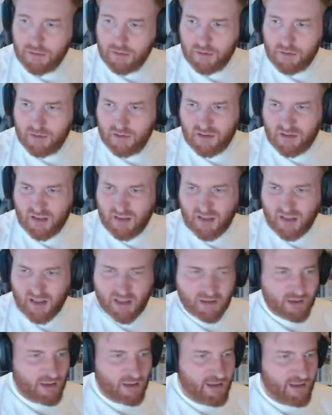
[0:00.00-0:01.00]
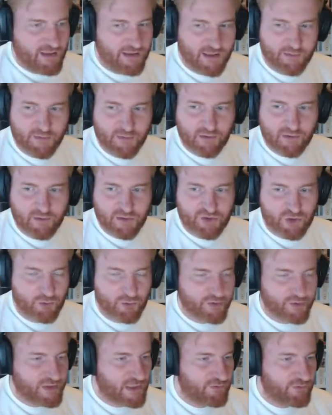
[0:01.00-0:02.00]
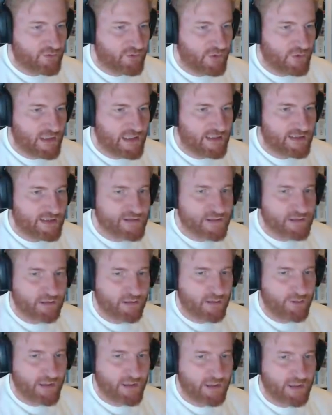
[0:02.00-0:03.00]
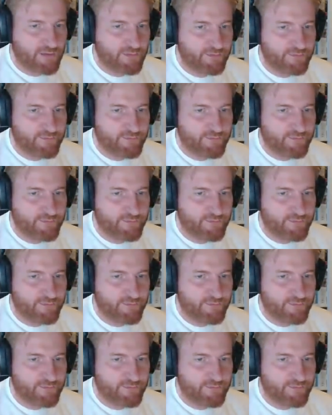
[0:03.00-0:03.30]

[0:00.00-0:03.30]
Yeah, I'm not really sure what that roulette is all about.